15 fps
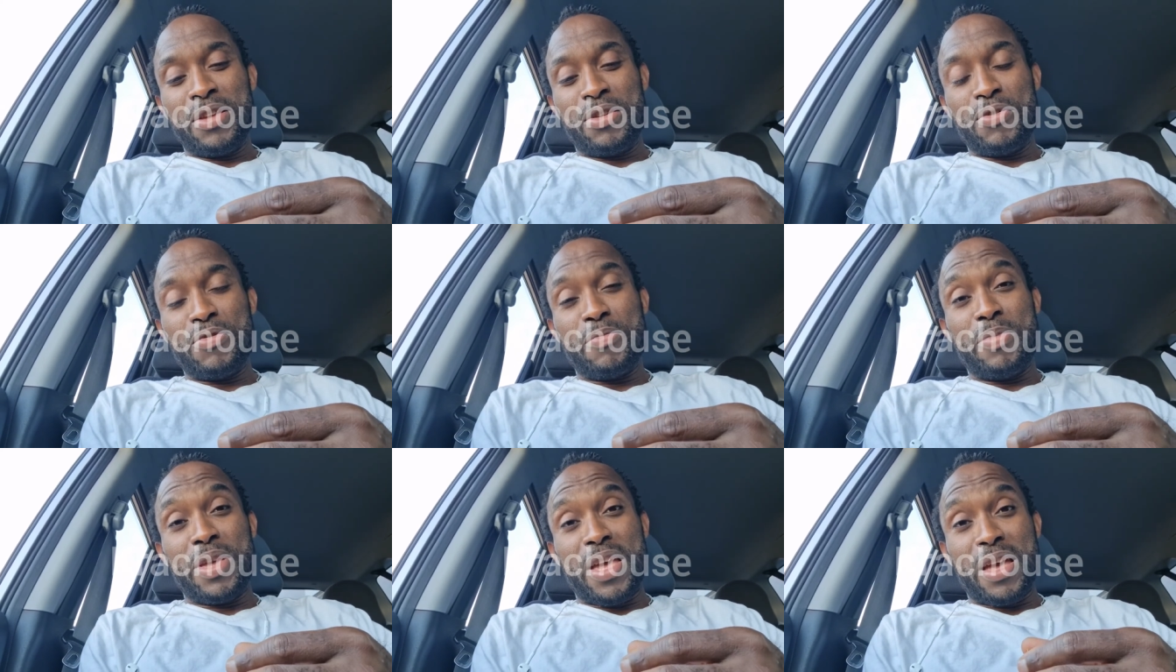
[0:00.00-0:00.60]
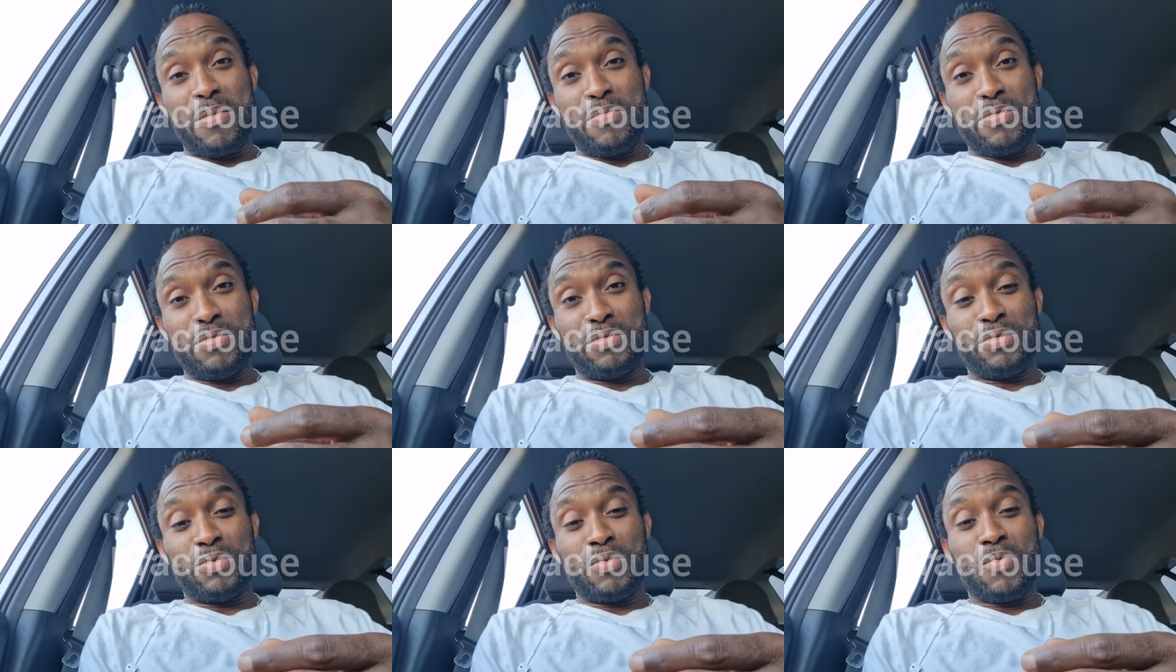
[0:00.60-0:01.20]
you'll be able
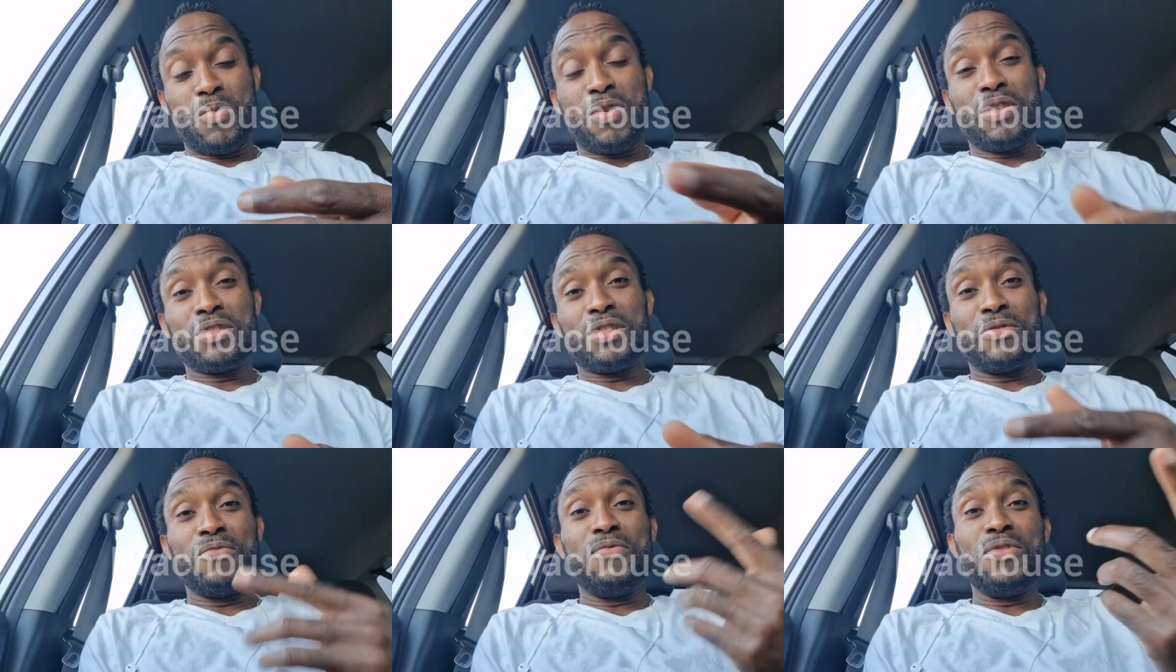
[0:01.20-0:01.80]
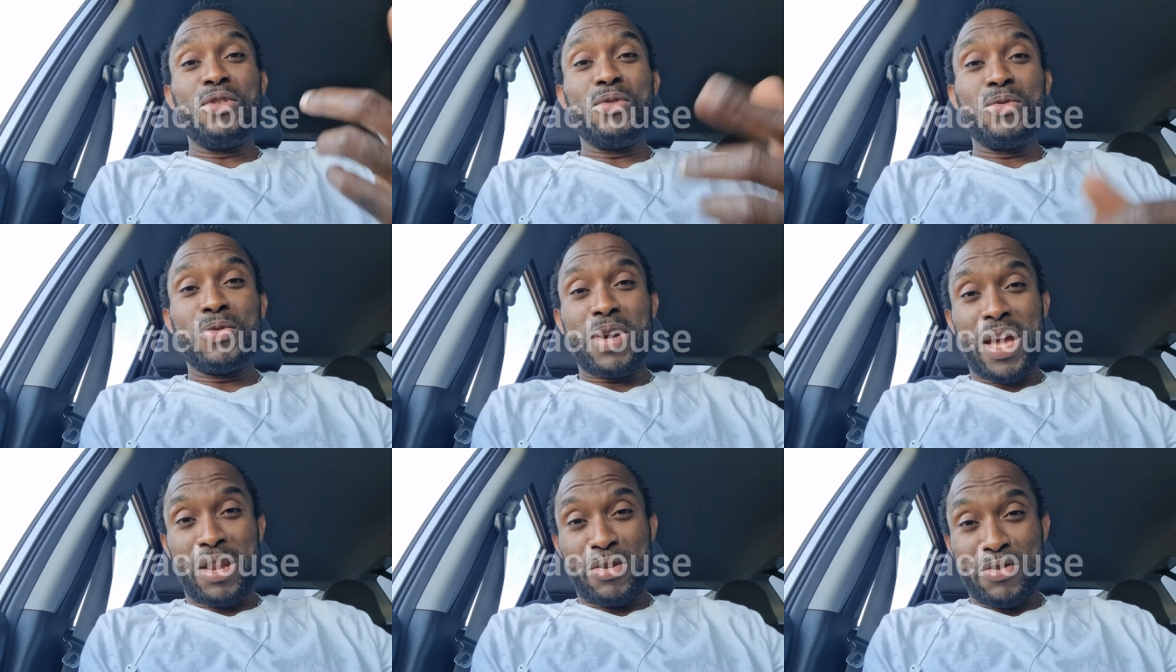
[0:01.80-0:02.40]
to watch, view,
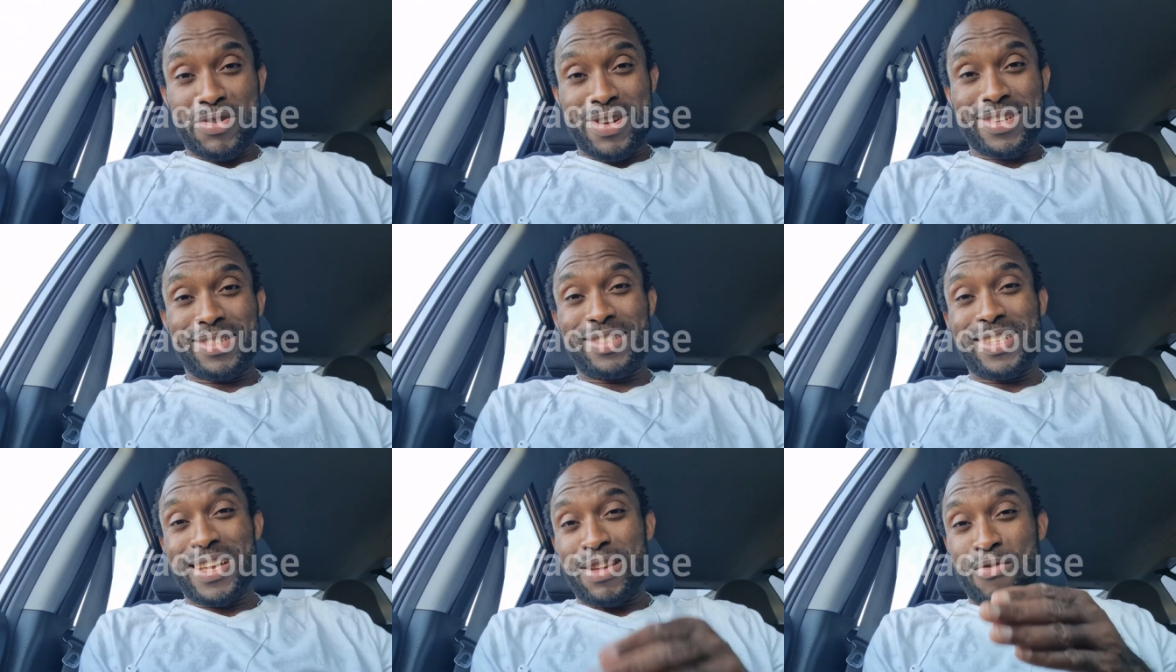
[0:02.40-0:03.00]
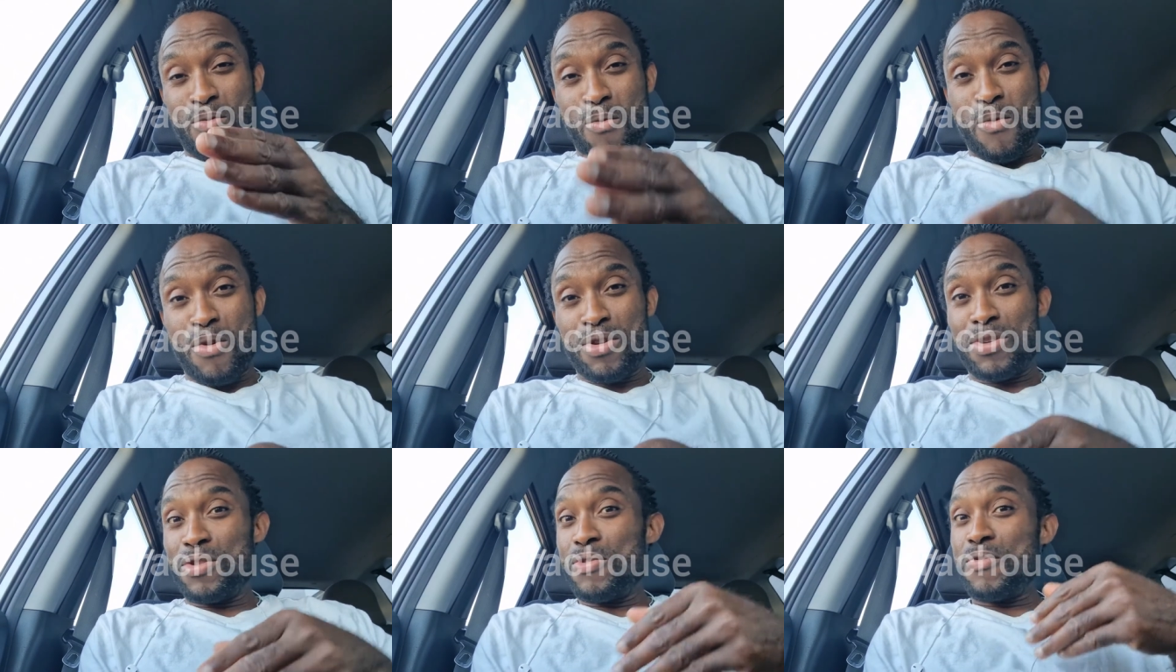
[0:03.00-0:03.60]
and understand
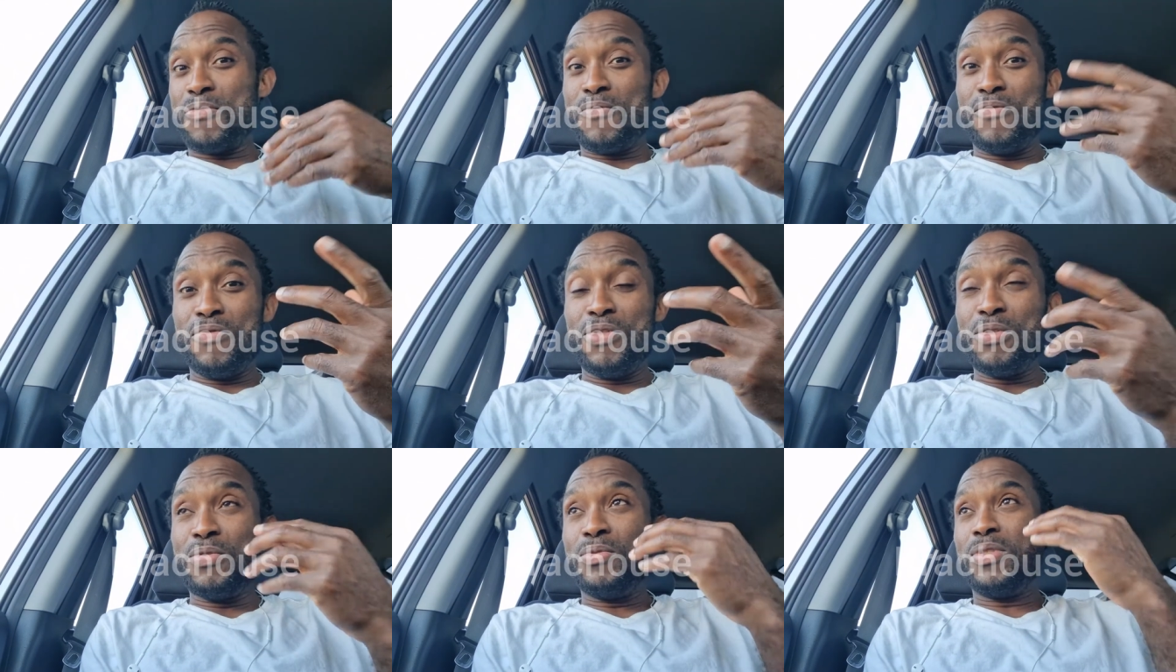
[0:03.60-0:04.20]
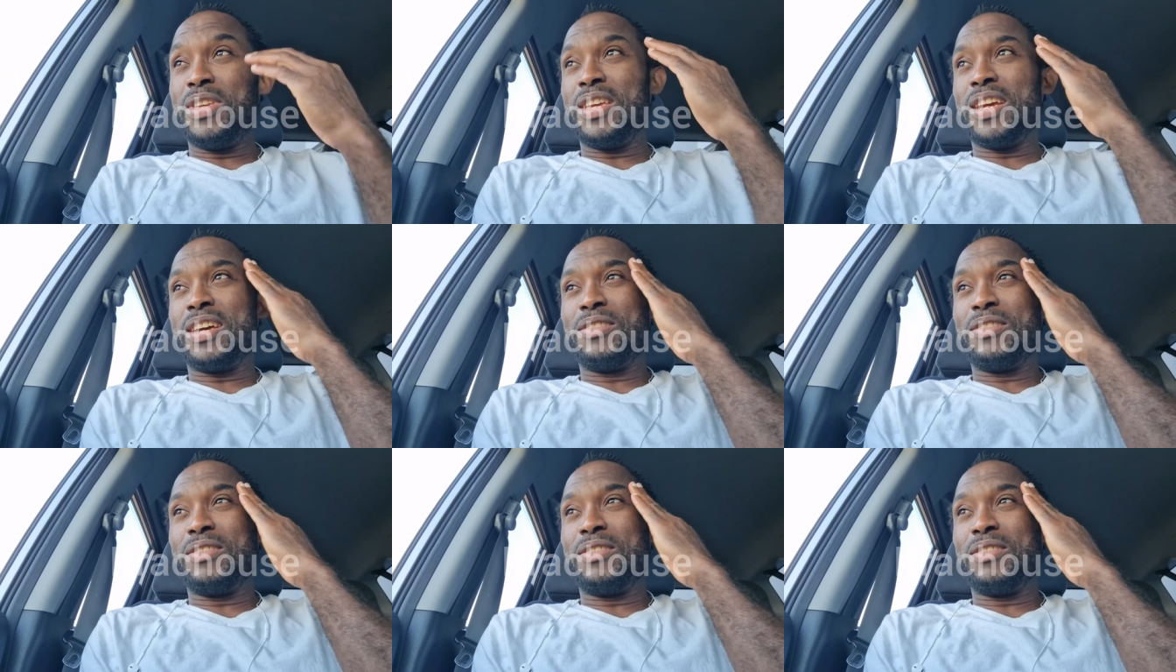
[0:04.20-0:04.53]
what you're viewing.